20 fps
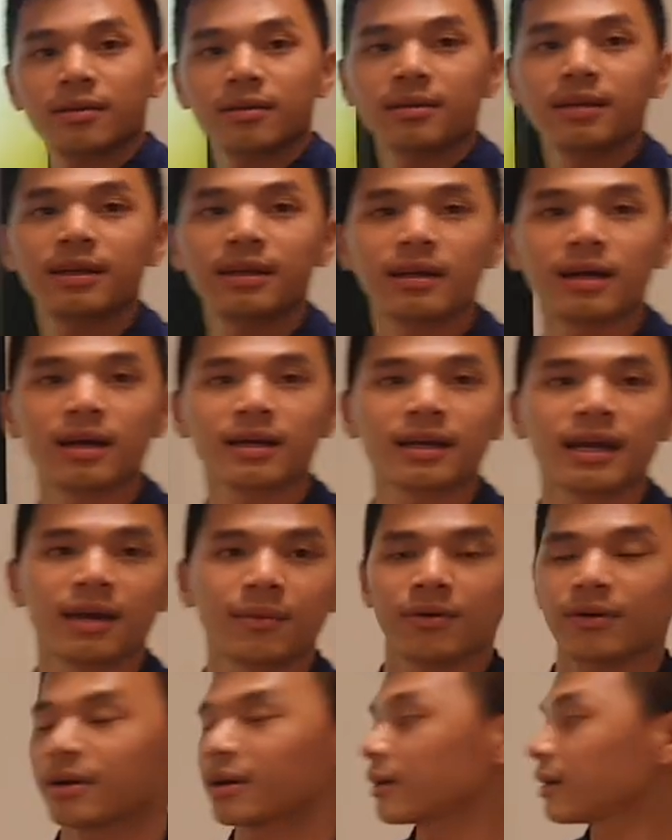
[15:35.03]
the
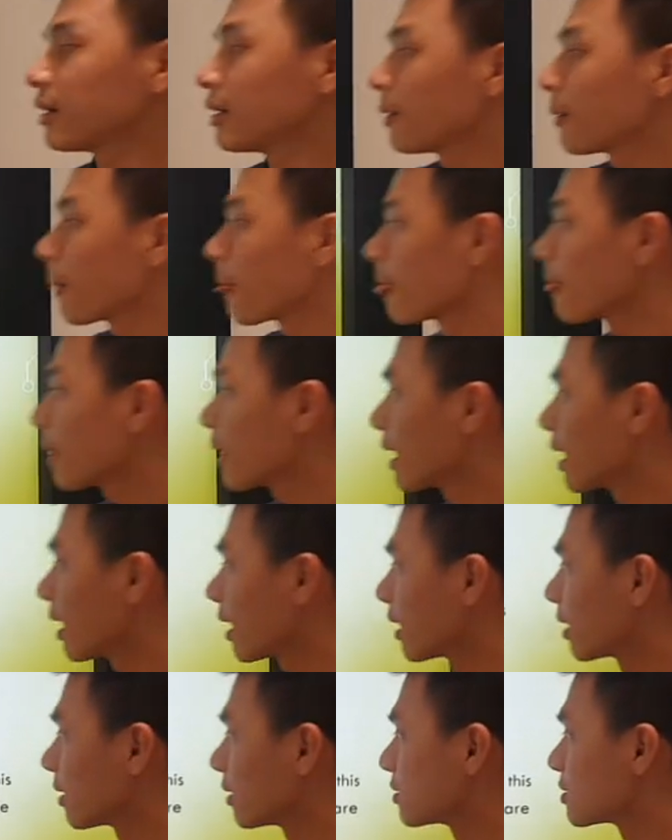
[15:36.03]
camera,
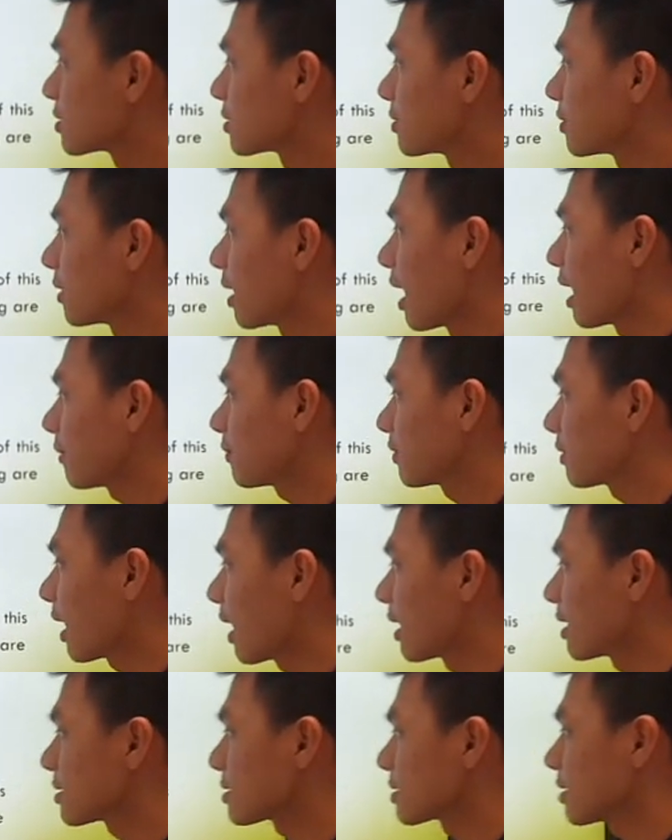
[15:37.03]
and to
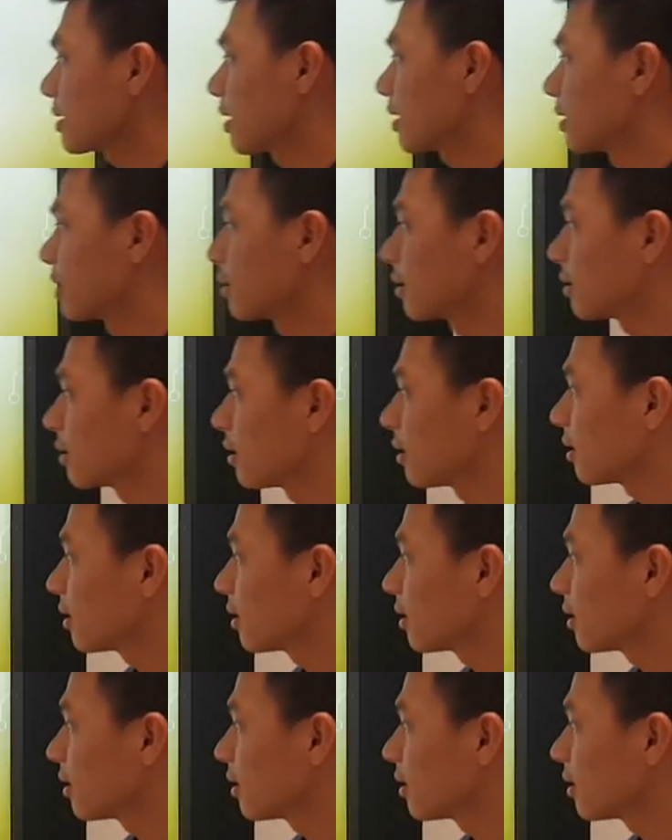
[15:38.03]
advertise and